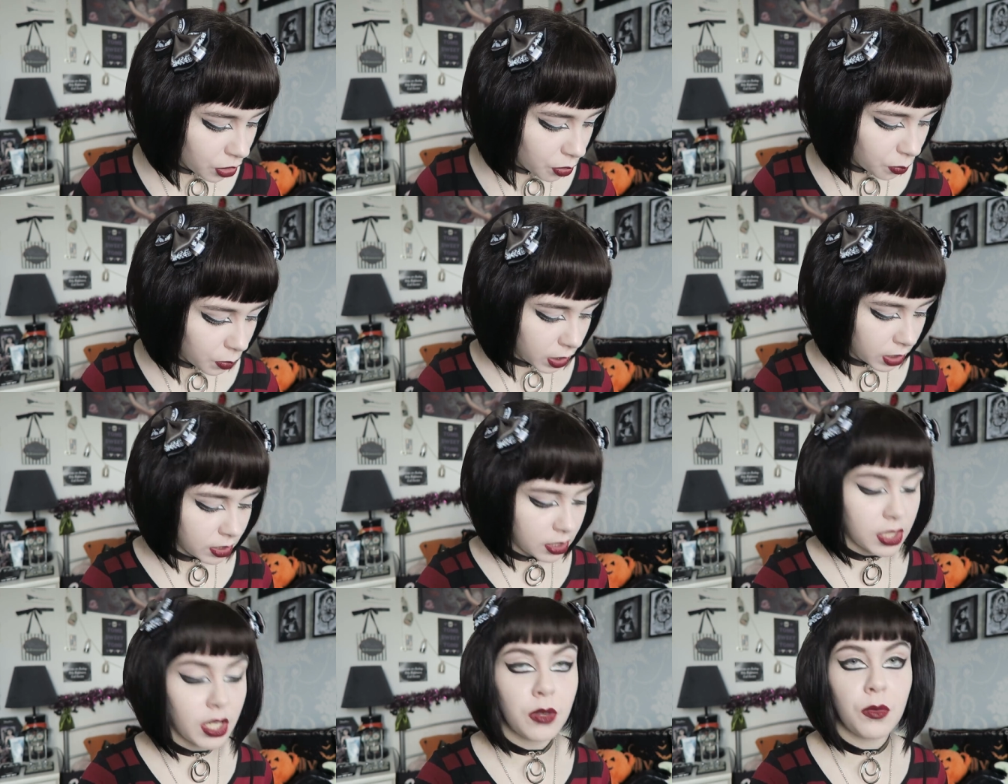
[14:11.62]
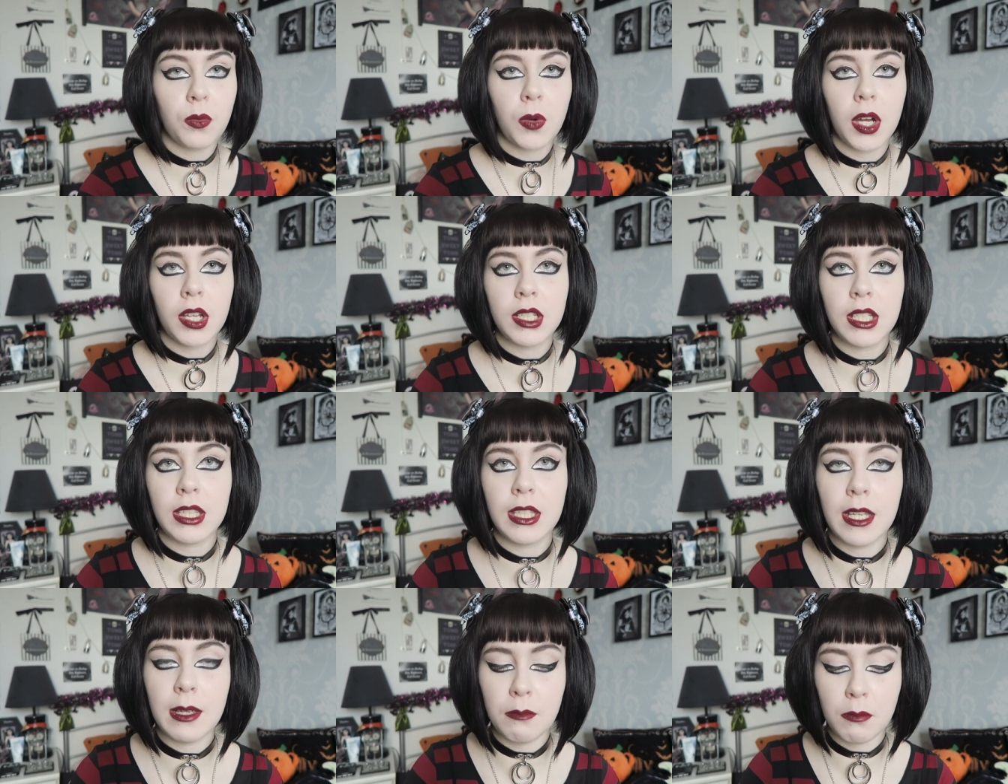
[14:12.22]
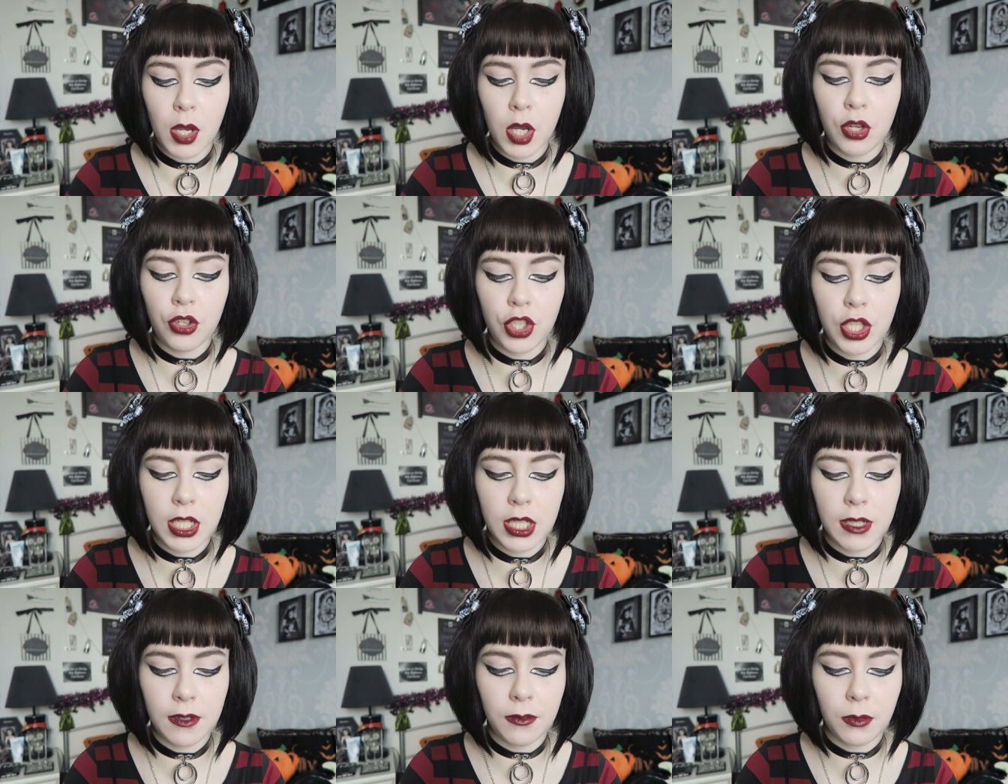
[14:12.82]
the ones I won in the
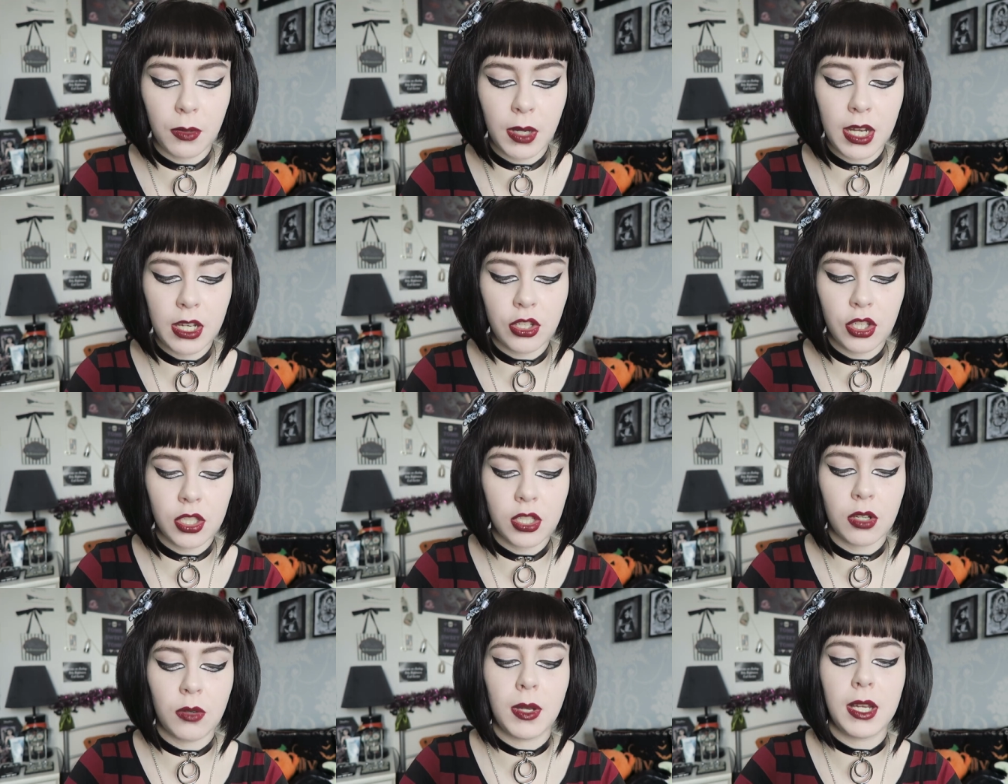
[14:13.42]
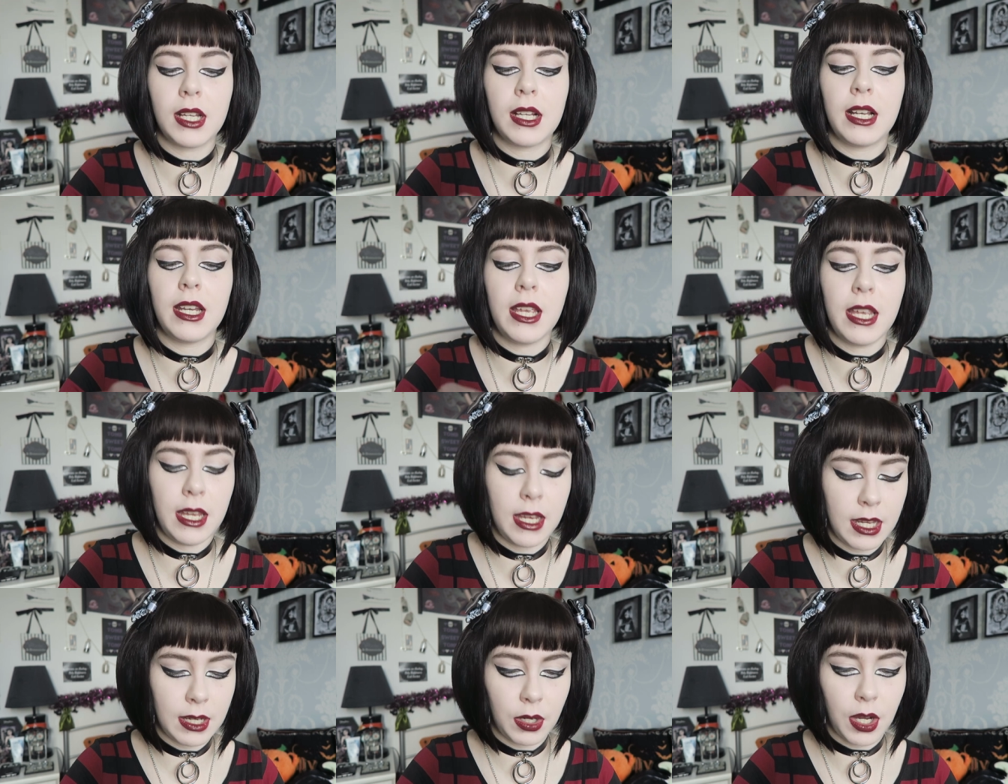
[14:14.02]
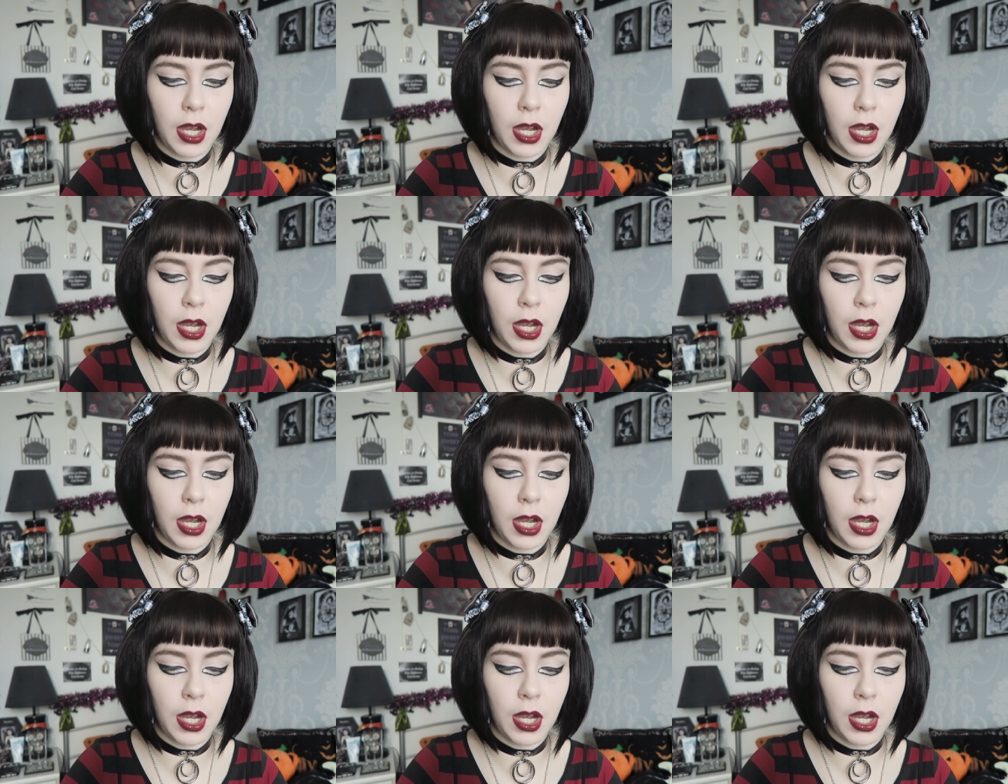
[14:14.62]
emoji giveaway just quickly